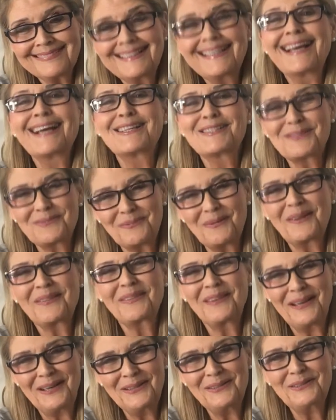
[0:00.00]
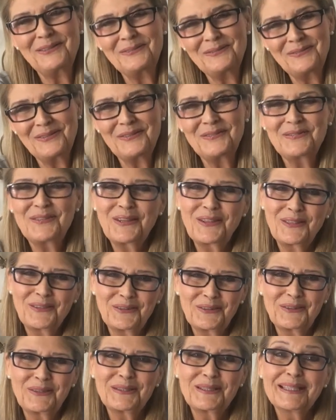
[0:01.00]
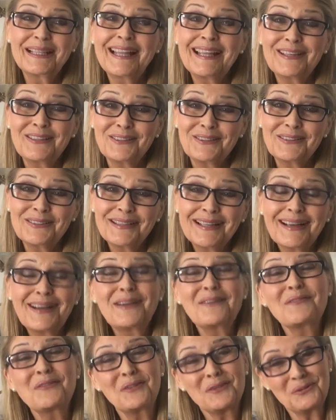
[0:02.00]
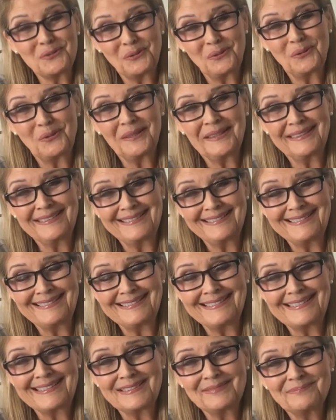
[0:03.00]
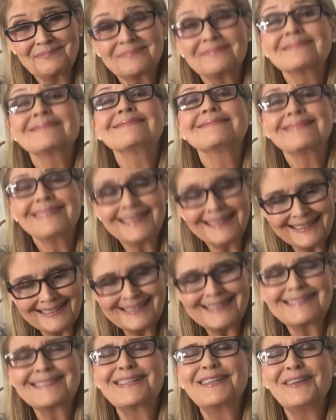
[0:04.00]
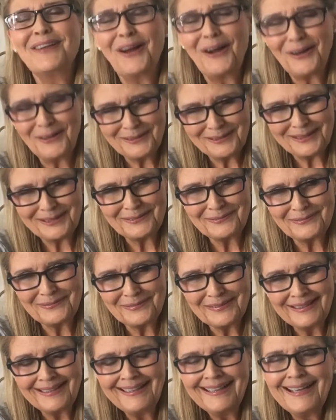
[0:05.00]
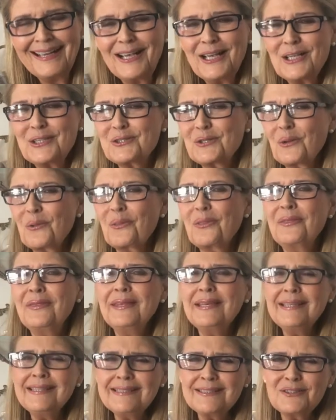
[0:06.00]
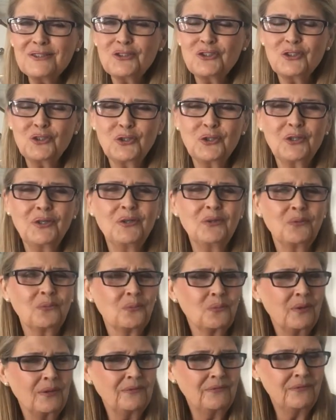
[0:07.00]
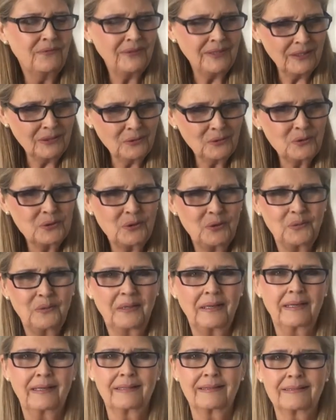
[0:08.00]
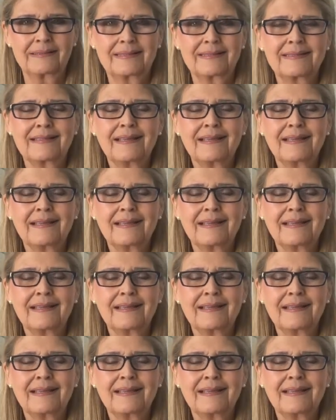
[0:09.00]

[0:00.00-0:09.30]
Guess what the 153rd letter of the Torah is? It is an Aleph. So this should reveal to us